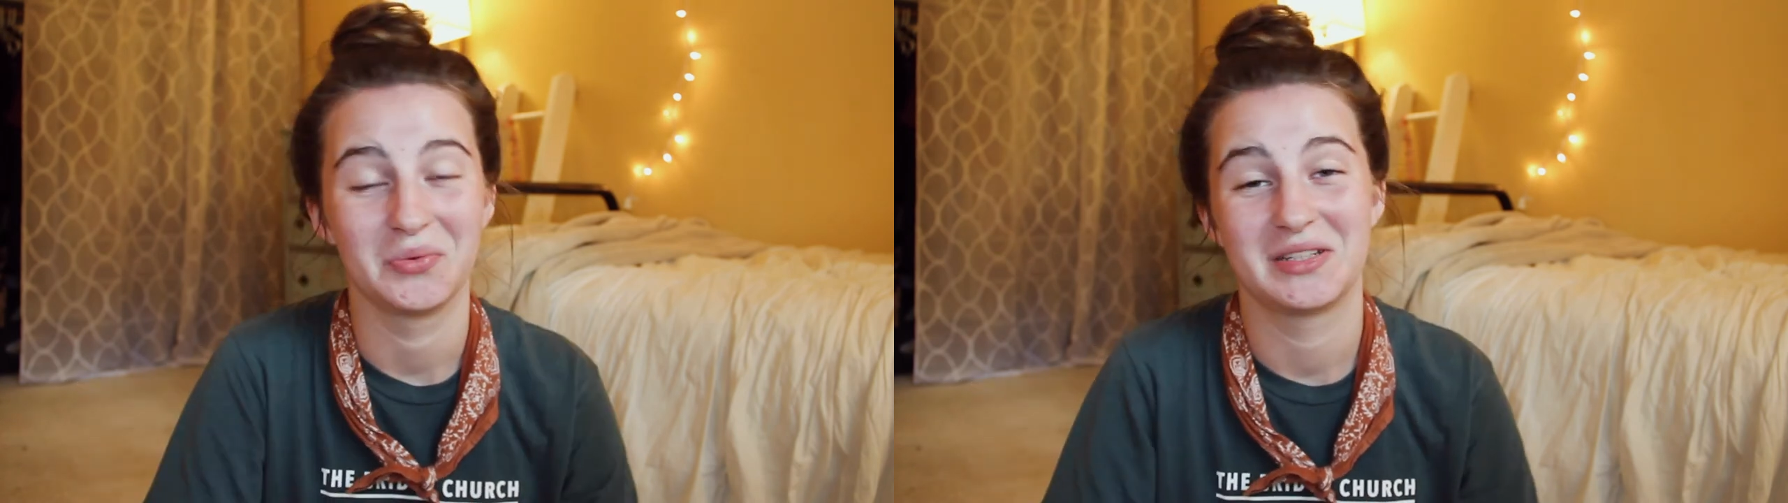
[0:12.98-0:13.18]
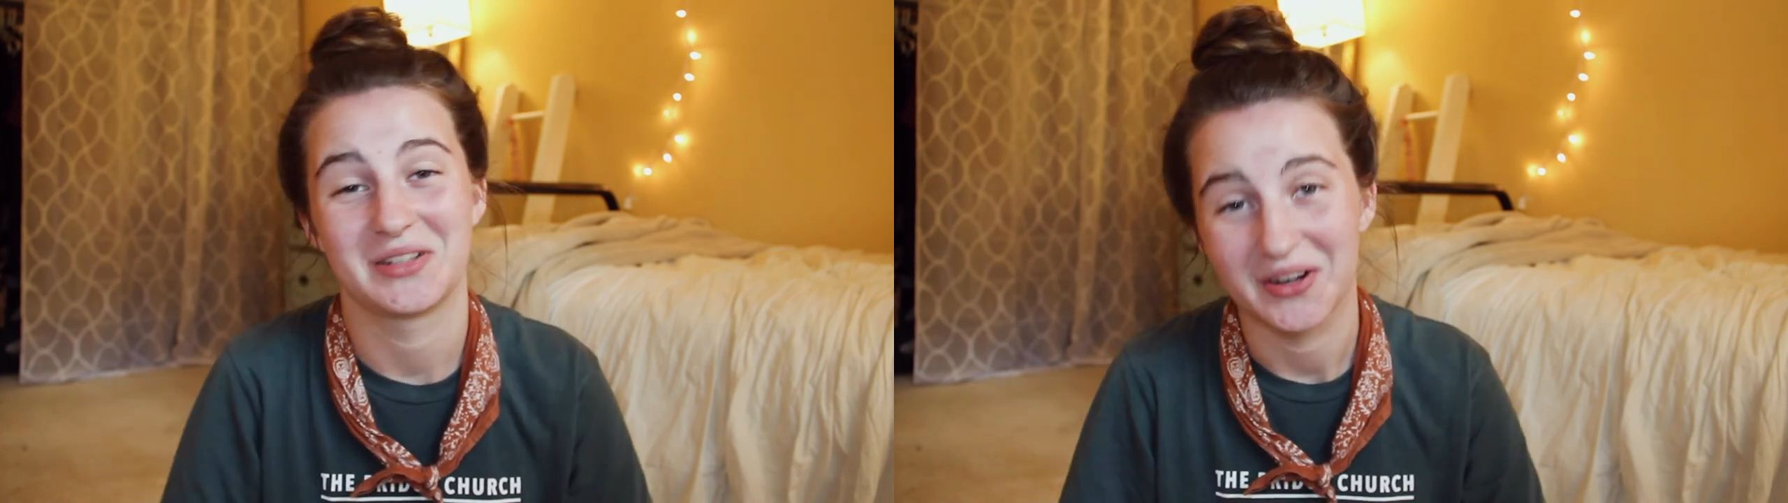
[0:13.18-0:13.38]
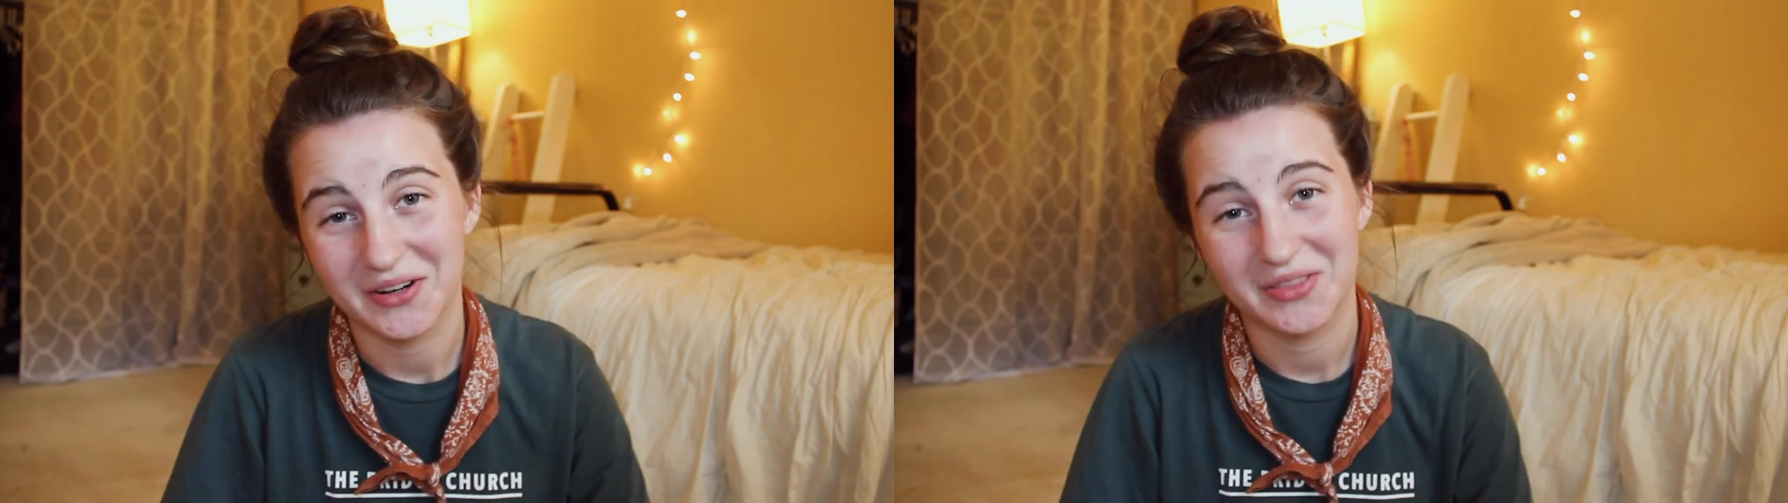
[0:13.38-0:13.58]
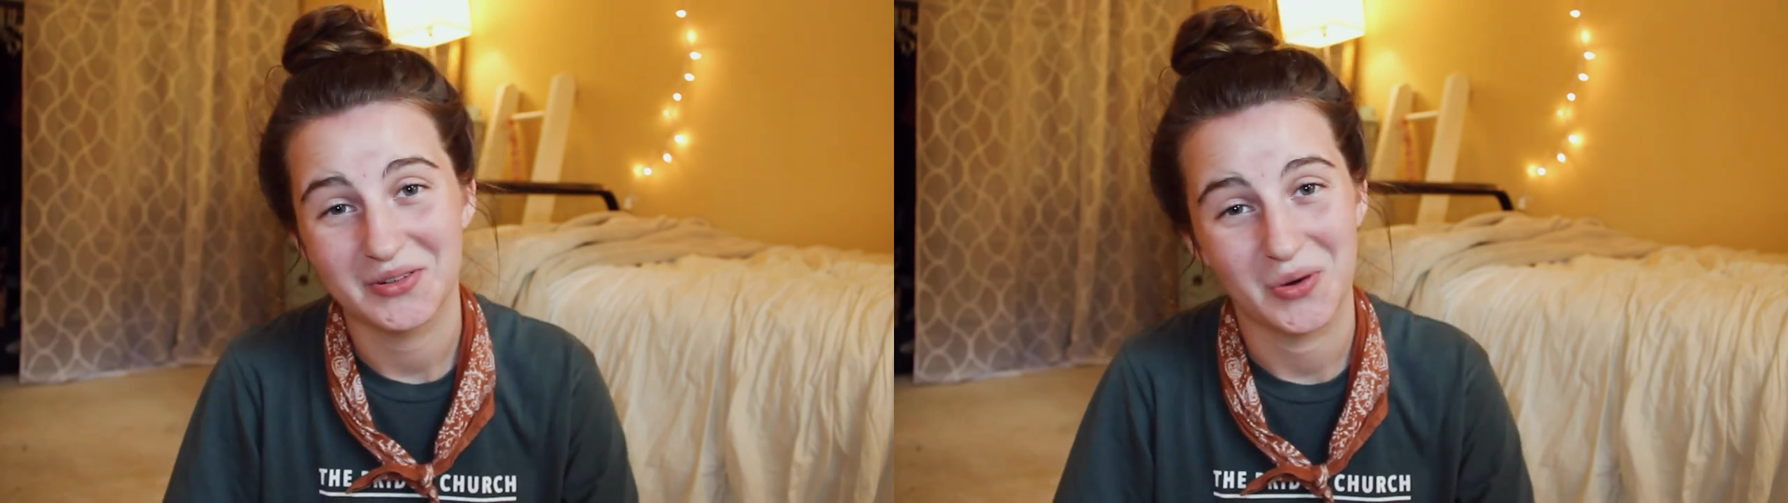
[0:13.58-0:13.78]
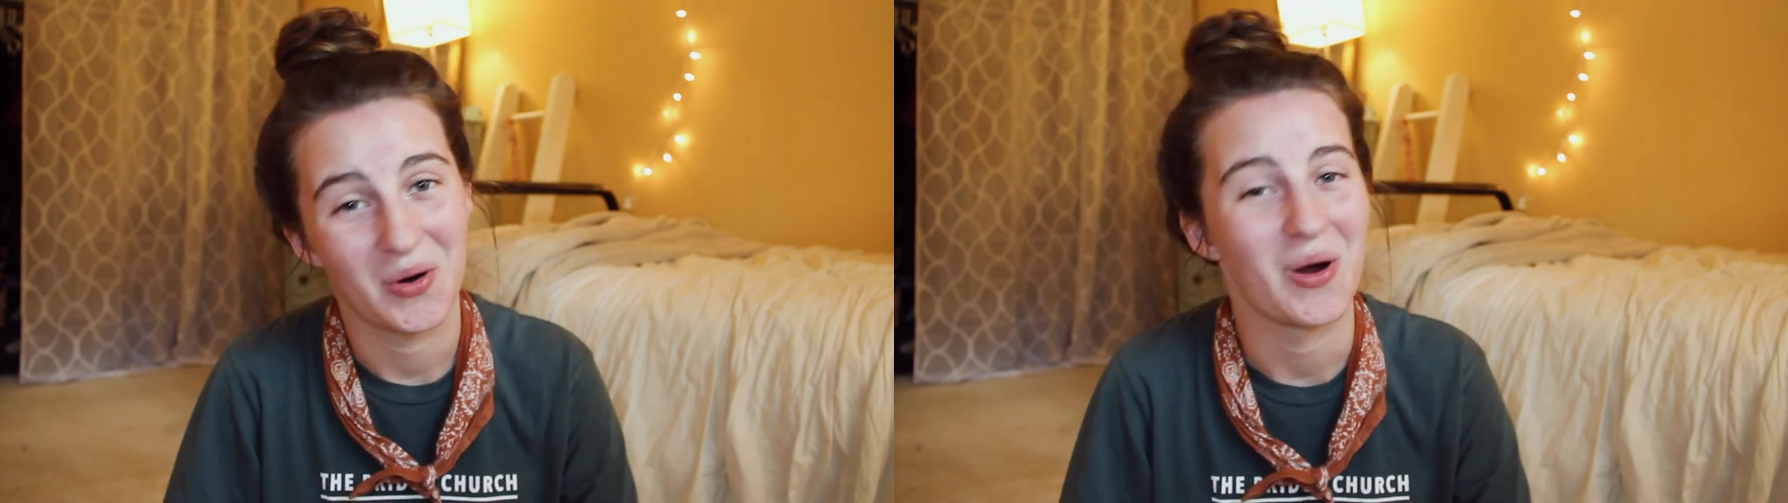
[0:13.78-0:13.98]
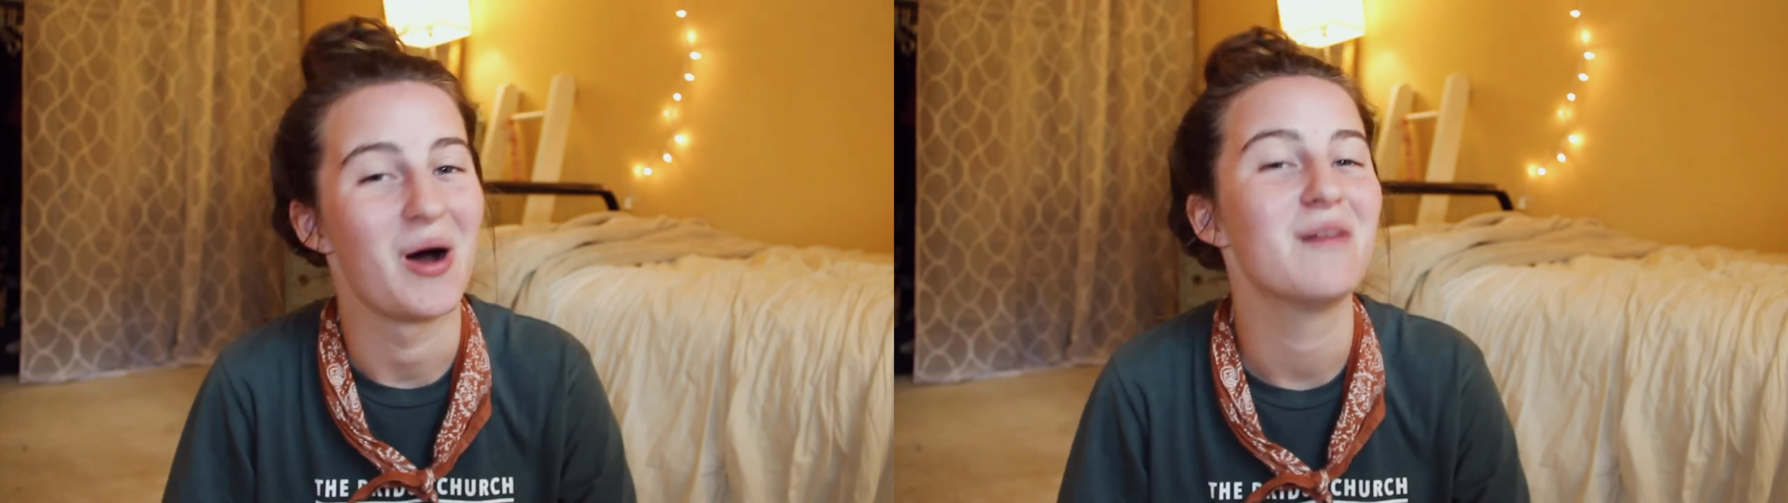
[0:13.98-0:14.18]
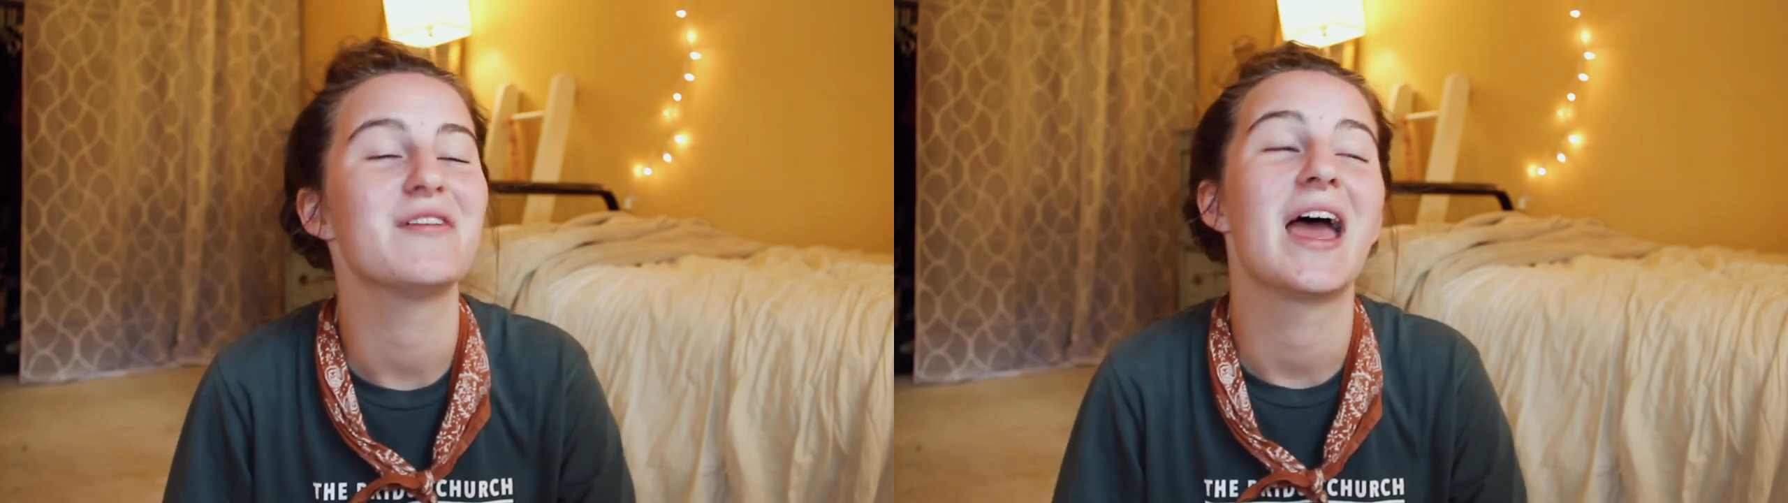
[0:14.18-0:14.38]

We started the tour off